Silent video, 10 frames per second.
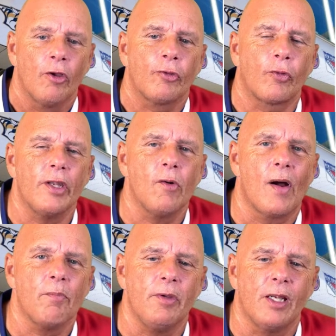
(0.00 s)

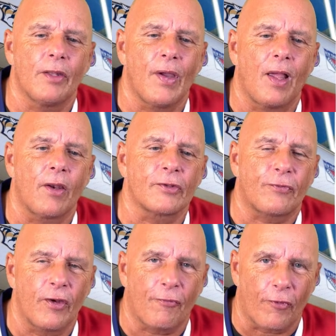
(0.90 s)
$21 million
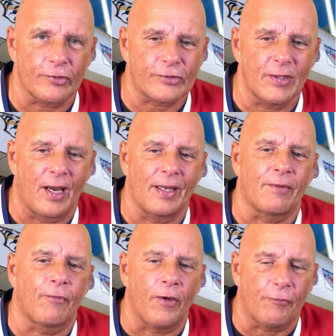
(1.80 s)
for the first line,
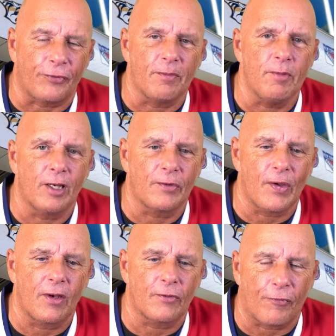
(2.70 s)
$15
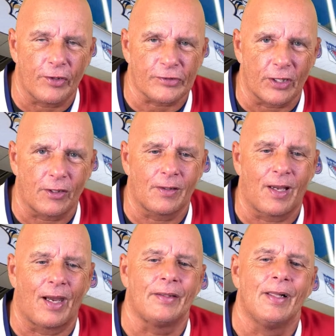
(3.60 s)
million for the second
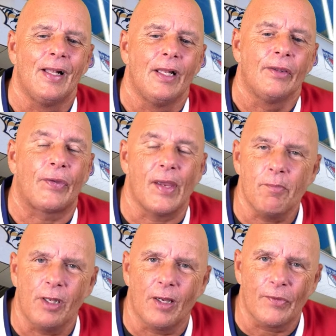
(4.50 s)
line, $10
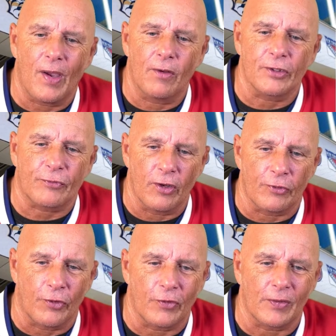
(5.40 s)
million for the
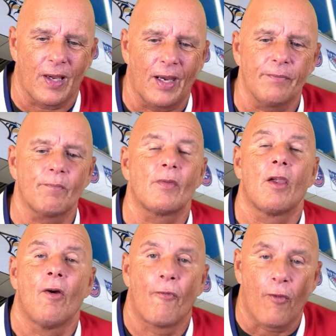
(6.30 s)
third line,
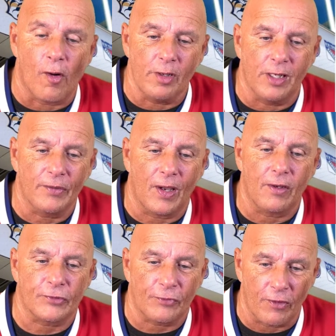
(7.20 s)
$4 million
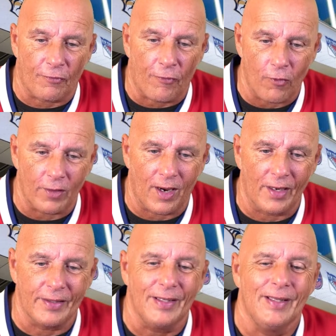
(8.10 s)
for the fourth
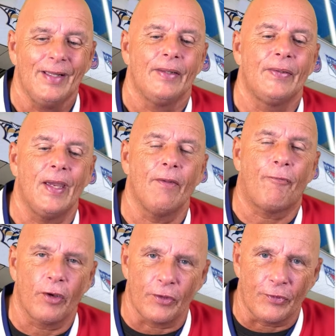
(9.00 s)
line. Then
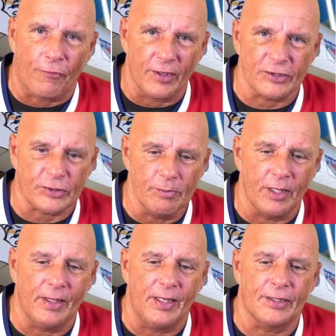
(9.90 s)
for the
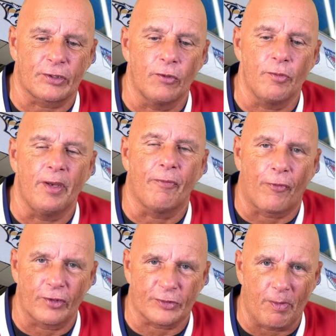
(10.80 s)
defenseman, it's going to be
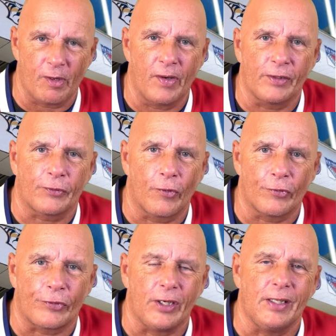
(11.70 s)
first pairing
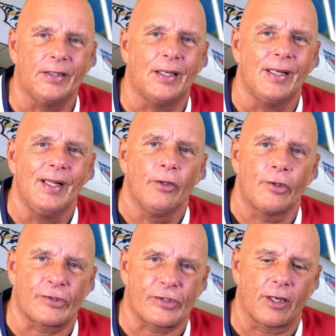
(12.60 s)
13, the
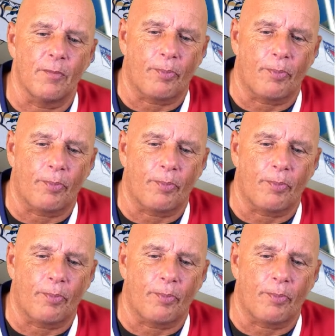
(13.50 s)
second